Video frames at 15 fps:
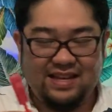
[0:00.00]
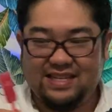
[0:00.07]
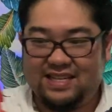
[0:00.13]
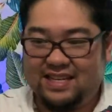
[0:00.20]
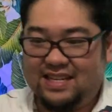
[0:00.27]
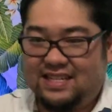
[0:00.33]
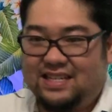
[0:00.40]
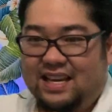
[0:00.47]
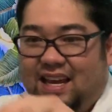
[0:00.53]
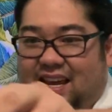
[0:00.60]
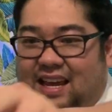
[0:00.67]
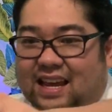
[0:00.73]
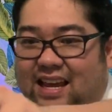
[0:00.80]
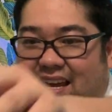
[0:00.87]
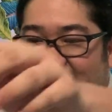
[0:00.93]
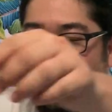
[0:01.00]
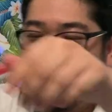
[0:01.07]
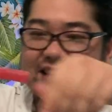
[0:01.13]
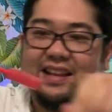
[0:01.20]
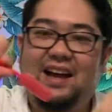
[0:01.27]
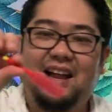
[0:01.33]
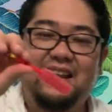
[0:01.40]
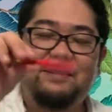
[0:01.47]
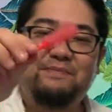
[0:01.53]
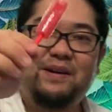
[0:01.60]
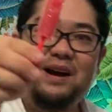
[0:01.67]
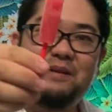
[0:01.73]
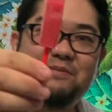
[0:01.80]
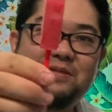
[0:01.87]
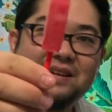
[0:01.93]
this is a
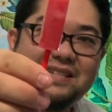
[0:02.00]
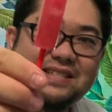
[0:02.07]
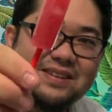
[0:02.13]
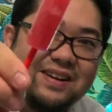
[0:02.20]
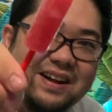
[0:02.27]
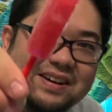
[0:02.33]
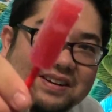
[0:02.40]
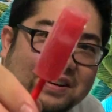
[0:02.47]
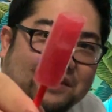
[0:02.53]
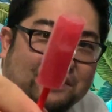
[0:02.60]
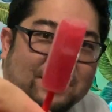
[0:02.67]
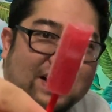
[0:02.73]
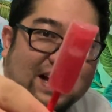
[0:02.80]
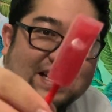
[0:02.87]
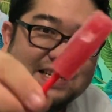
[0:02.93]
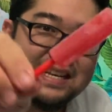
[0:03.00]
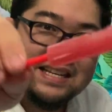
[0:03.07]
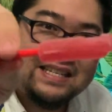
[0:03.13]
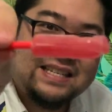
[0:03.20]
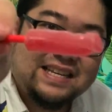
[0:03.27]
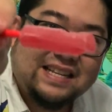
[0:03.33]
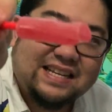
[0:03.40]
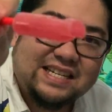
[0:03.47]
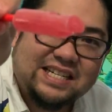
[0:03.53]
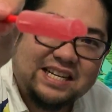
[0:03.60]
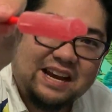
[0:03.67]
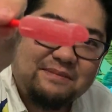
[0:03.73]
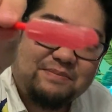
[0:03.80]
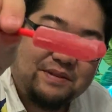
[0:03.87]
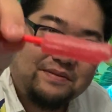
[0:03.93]
lollipop whistle. I don't know if you guys can see the
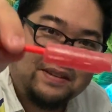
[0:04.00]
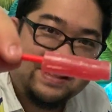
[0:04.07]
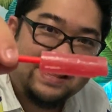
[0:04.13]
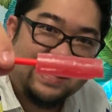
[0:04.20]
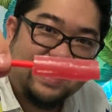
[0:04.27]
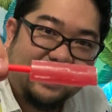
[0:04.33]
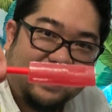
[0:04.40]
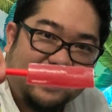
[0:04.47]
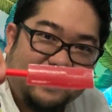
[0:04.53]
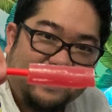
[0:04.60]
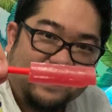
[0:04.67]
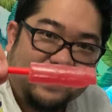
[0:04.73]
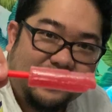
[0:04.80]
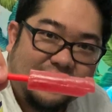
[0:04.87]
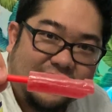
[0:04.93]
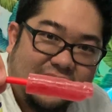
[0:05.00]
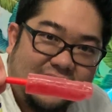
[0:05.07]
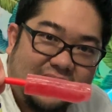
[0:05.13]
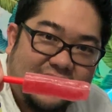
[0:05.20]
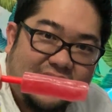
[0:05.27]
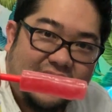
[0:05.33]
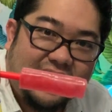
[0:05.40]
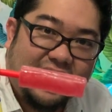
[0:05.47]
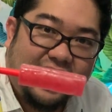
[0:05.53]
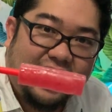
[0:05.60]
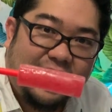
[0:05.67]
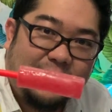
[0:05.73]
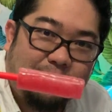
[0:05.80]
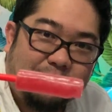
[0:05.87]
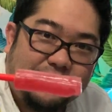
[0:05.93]
shape of it there.
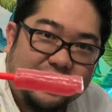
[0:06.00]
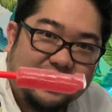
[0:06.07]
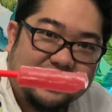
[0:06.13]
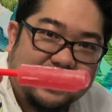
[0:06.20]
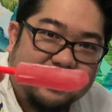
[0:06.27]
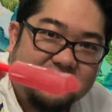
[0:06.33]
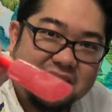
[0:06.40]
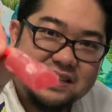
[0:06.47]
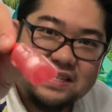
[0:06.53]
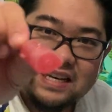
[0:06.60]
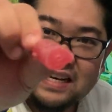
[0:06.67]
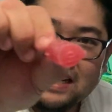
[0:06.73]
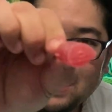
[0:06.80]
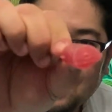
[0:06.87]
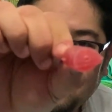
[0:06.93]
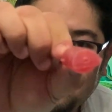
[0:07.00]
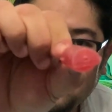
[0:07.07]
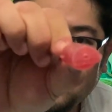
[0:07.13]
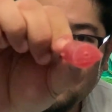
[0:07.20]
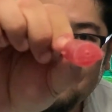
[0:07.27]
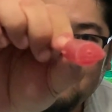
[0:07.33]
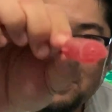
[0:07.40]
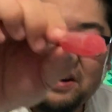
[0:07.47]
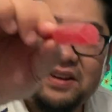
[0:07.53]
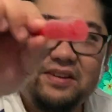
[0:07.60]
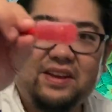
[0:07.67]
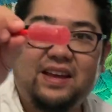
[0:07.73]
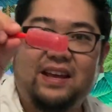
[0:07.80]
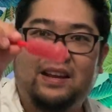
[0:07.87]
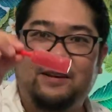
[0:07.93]
Um, but there is an area where you
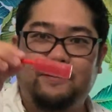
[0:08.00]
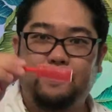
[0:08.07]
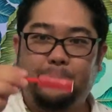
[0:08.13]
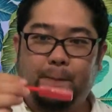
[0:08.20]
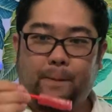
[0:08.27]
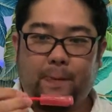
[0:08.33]
can